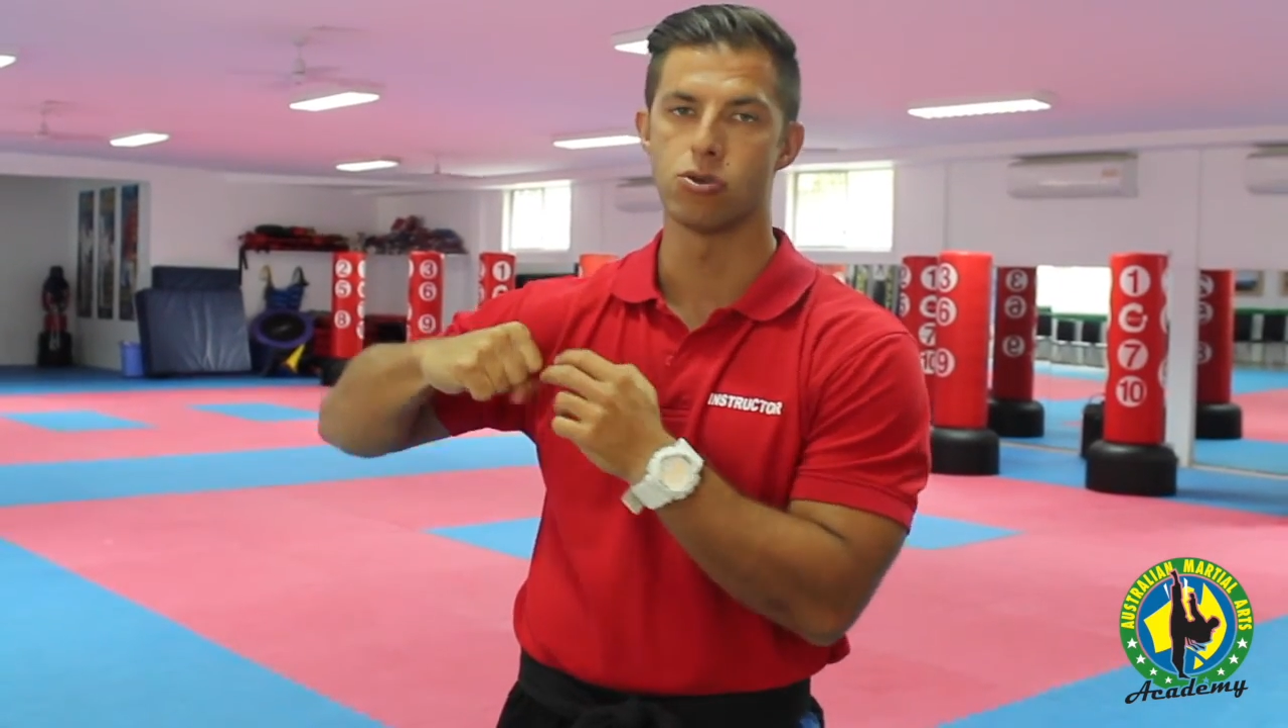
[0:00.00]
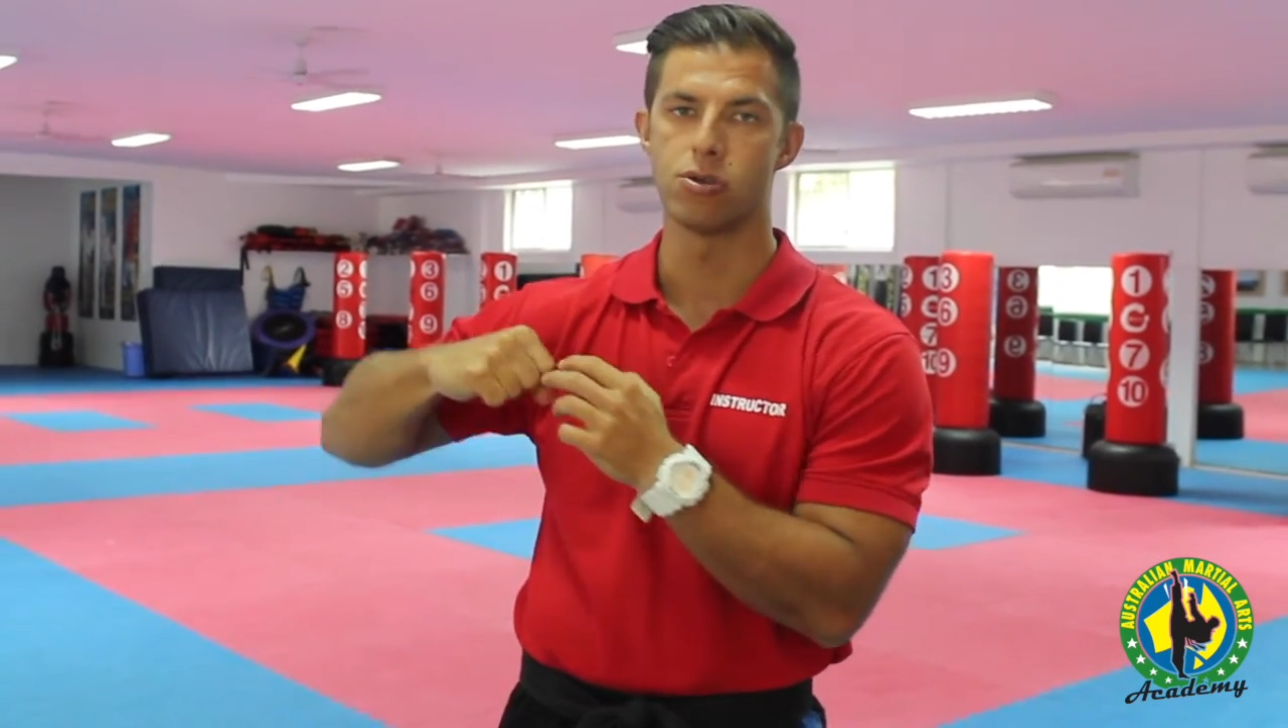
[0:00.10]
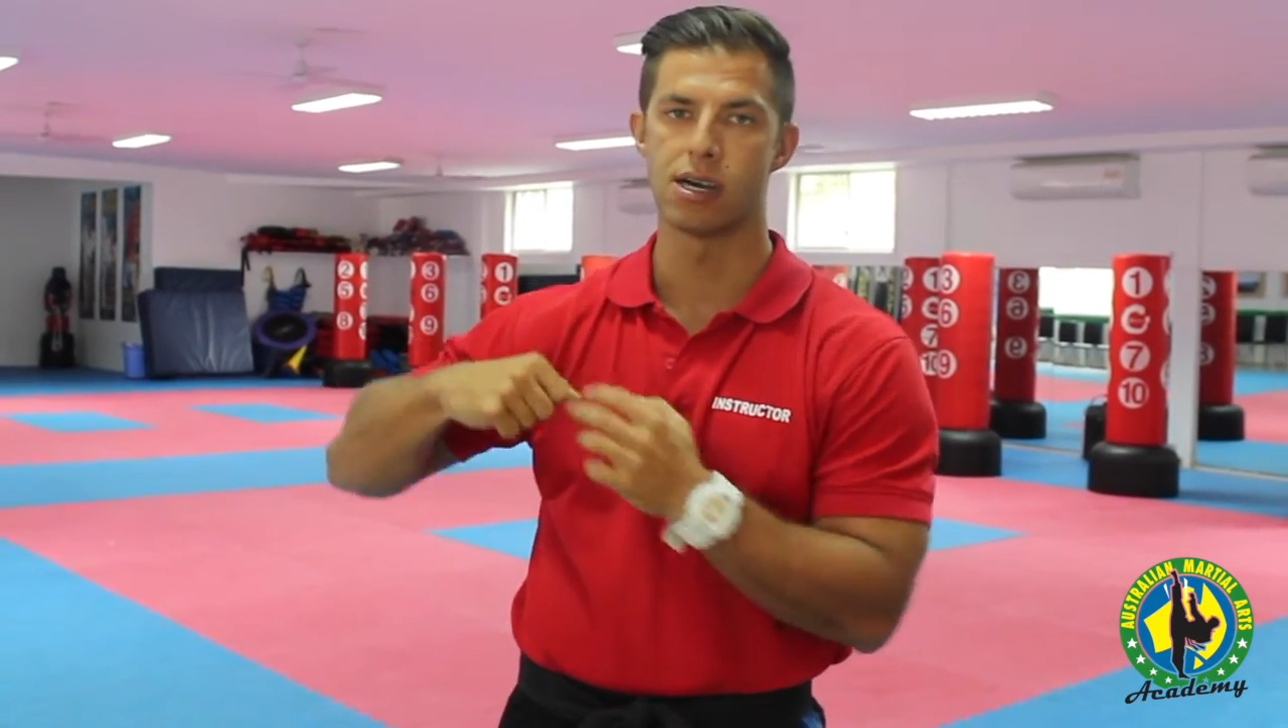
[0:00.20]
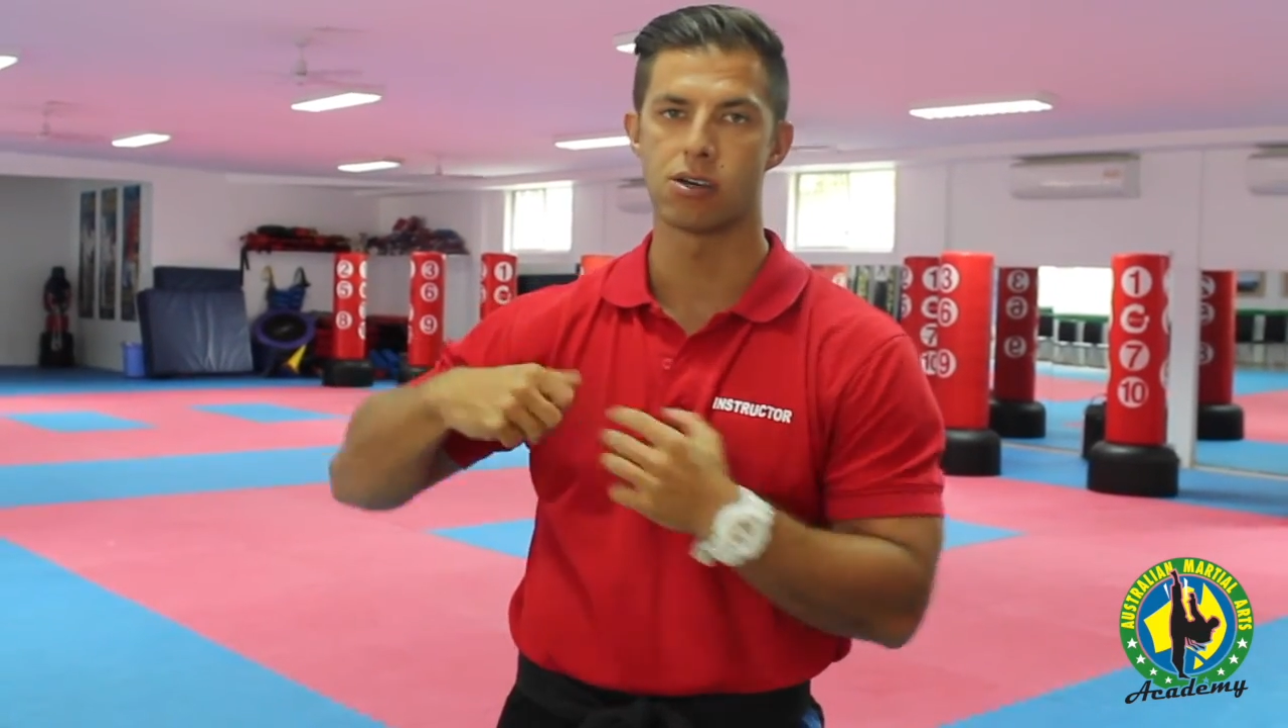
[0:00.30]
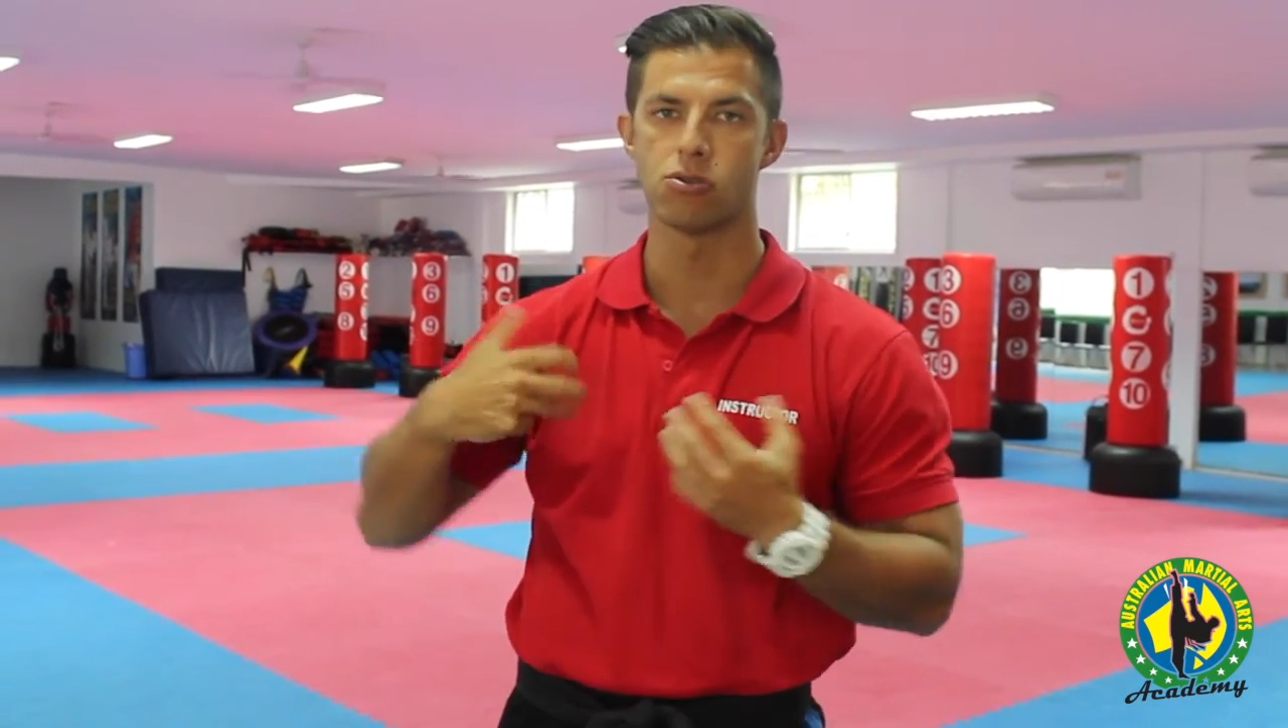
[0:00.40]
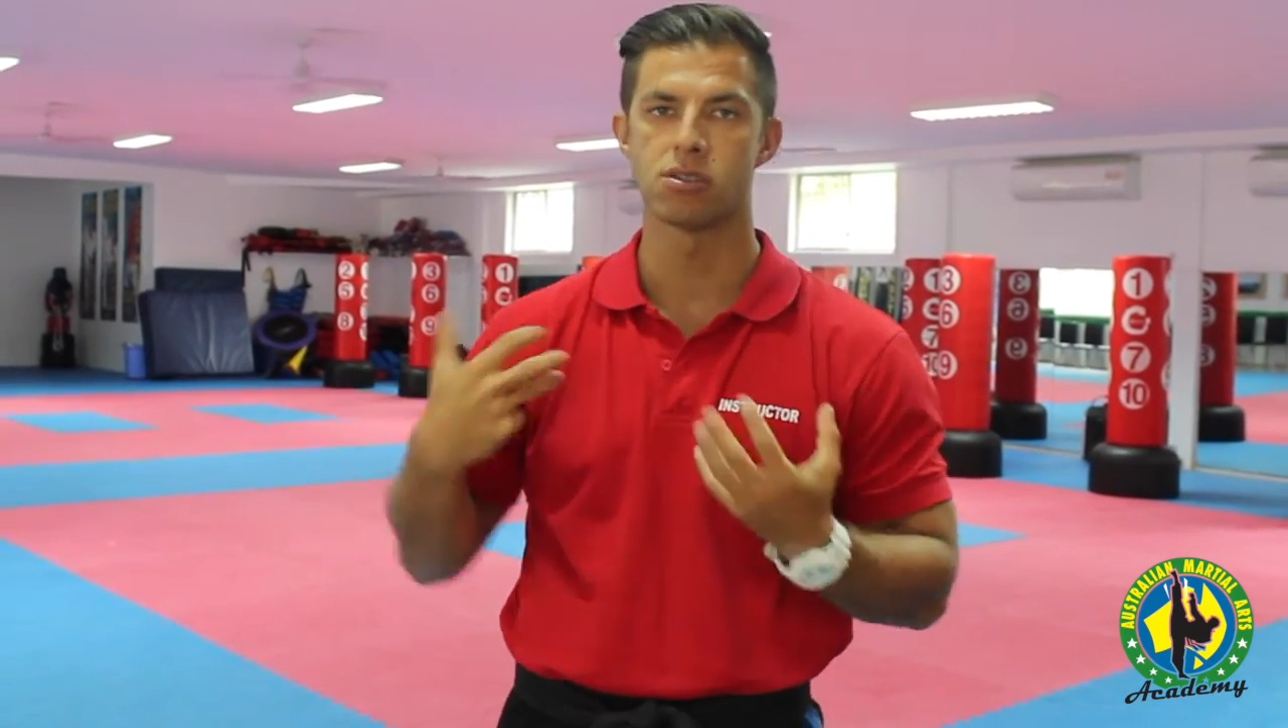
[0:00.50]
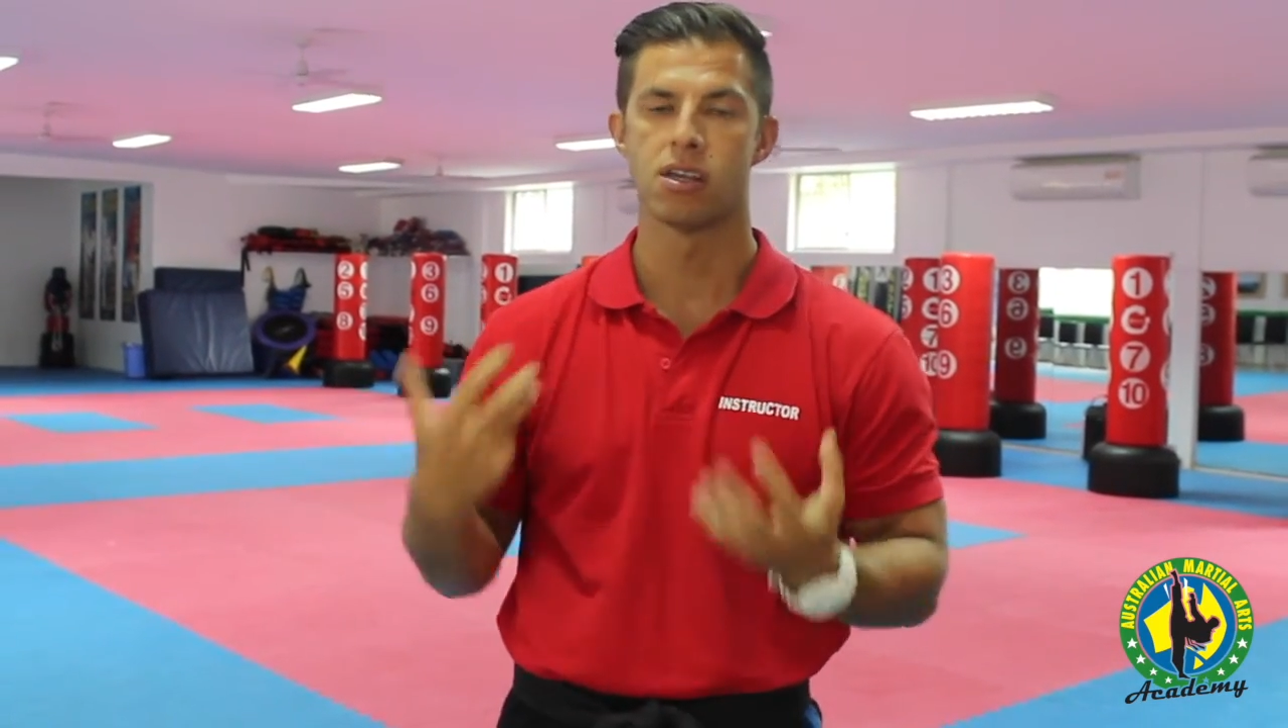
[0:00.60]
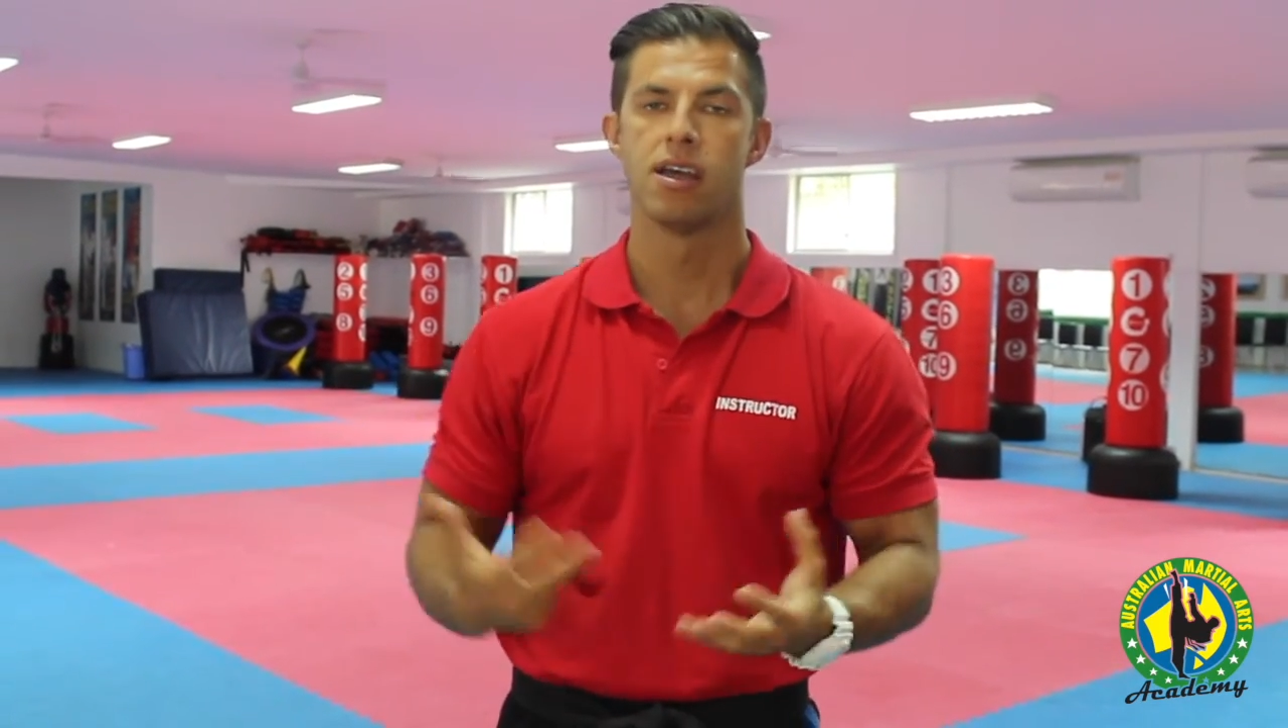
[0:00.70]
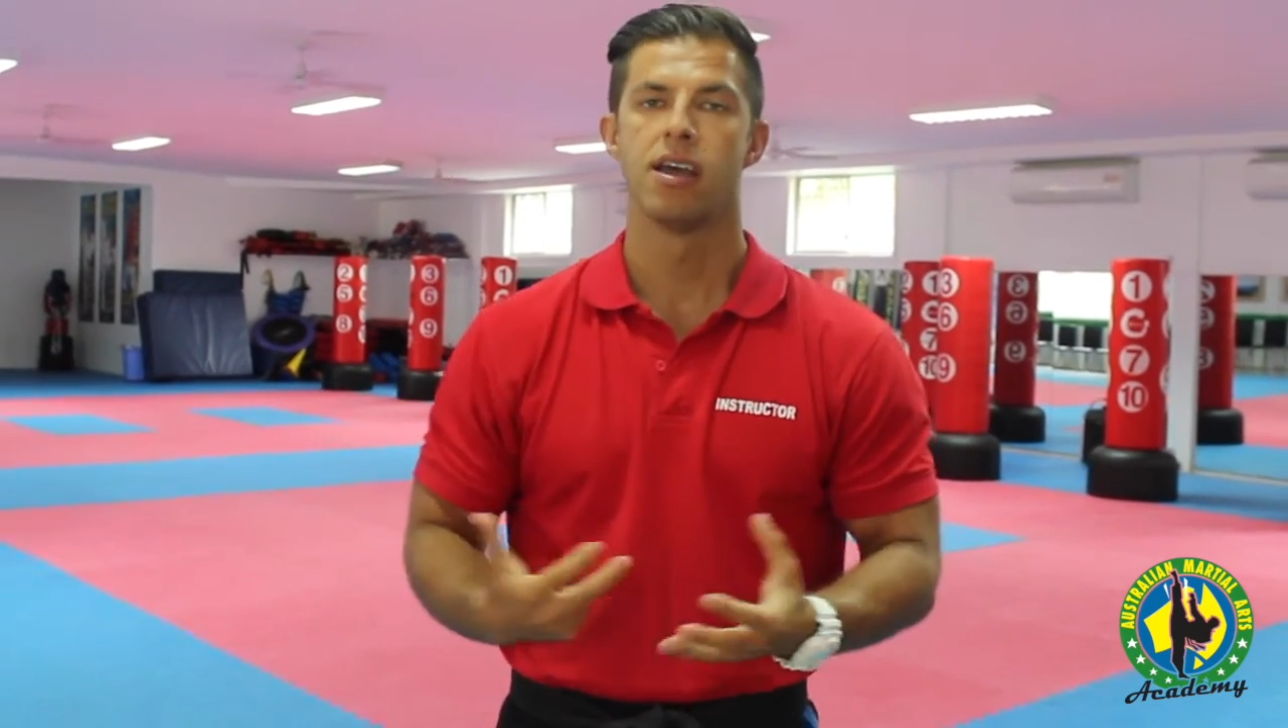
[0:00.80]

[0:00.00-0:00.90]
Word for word: two knuckles